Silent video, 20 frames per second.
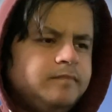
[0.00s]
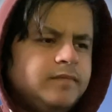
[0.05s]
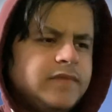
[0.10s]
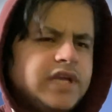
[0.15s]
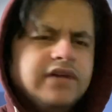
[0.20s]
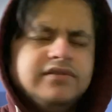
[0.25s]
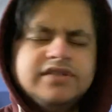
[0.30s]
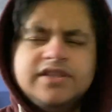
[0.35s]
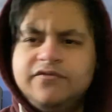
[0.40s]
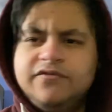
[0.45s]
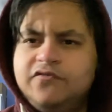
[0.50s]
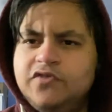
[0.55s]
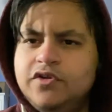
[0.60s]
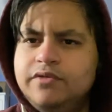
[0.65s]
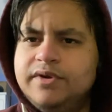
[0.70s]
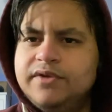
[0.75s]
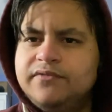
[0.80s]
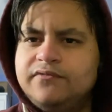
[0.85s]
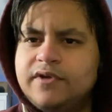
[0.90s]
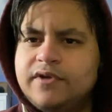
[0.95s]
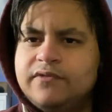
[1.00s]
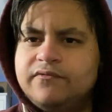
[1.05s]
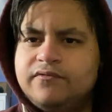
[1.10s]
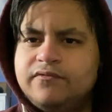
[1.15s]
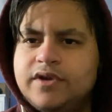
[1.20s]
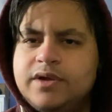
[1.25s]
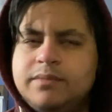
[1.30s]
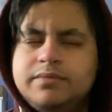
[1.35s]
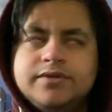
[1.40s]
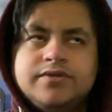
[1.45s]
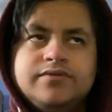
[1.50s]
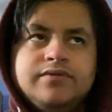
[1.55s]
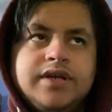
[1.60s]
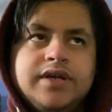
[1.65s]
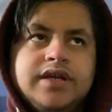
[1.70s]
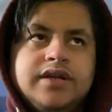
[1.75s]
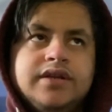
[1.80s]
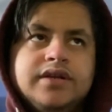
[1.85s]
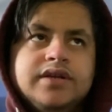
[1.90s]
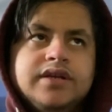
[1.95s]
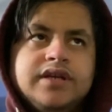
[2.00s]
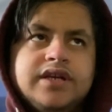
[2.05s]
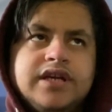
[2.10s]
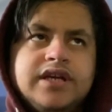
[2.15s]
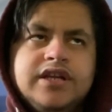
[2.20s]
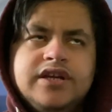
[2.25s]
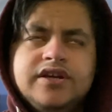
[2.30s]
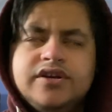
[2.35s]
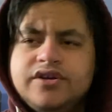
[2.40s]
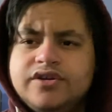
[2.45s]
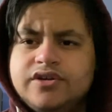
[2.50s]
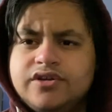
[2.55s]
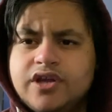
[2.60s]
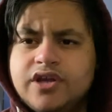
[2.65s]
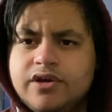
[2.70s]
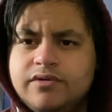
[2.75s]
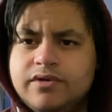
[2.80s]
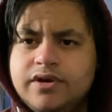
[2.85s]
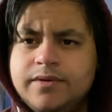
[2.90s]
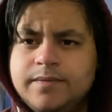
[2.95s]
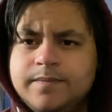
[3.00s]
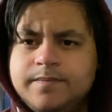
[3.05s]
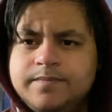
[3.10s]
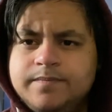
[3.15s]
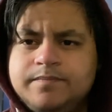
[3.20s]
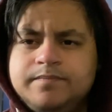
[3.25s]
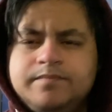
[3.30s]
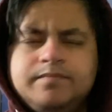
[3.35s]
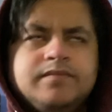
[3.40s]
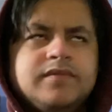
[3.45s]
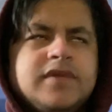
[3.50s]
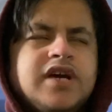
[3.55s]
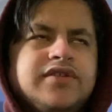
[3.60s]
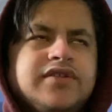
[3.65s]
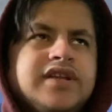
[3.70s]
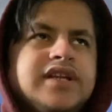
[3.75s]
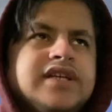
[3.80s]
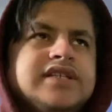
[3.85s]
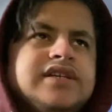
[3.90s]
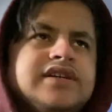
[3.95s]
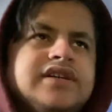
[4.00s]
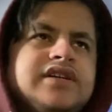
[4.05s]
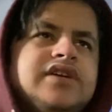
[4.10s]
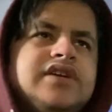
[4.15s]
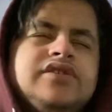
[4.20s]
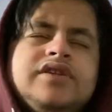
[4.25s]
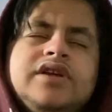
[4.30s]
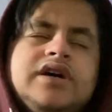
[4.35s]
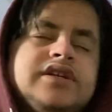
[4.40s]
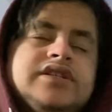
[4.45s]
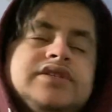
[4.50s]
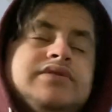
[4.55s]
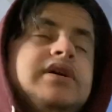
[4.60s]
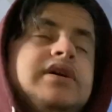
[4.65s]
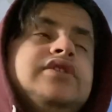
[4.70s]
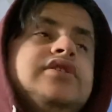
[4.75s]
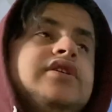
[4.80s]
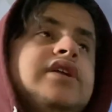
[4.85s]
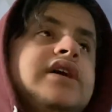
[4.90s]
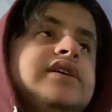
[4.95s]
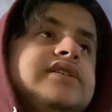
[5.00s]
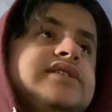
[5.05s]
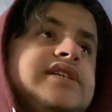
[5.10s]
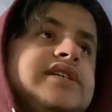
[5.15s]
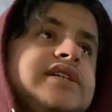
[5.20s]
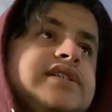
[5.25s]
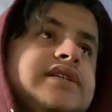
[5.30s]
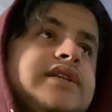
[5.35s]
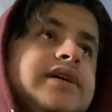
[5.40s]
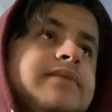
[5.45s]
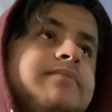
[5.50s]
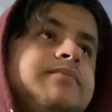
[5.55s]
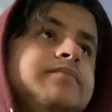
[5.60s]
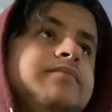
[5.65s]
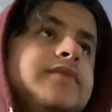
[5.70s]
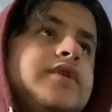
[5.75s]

It was a fluid front three between Gideon Kodoa. I think that's how, I don't know how to say his name.